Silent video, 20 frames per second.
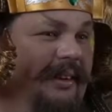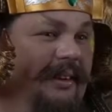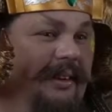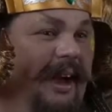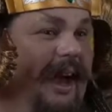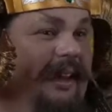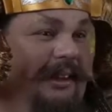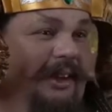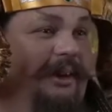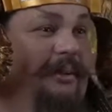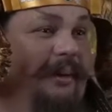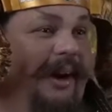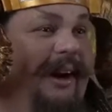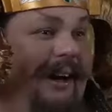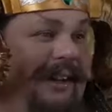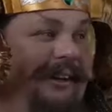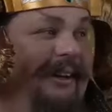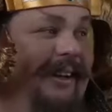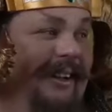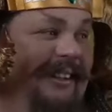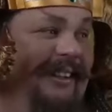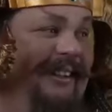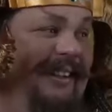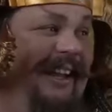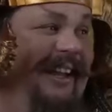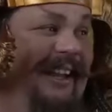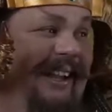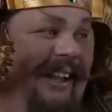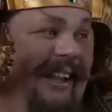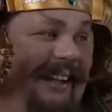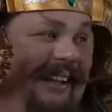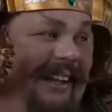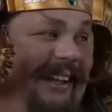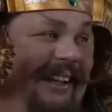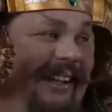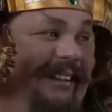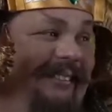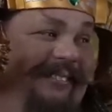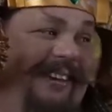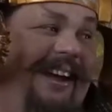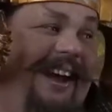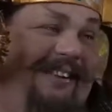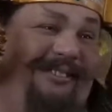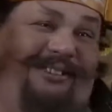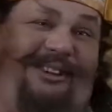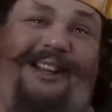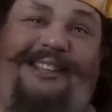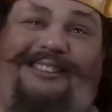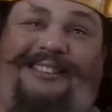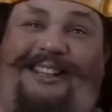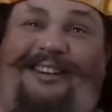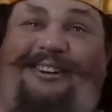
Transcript: Don't worry, you'll get to like it. We have lots of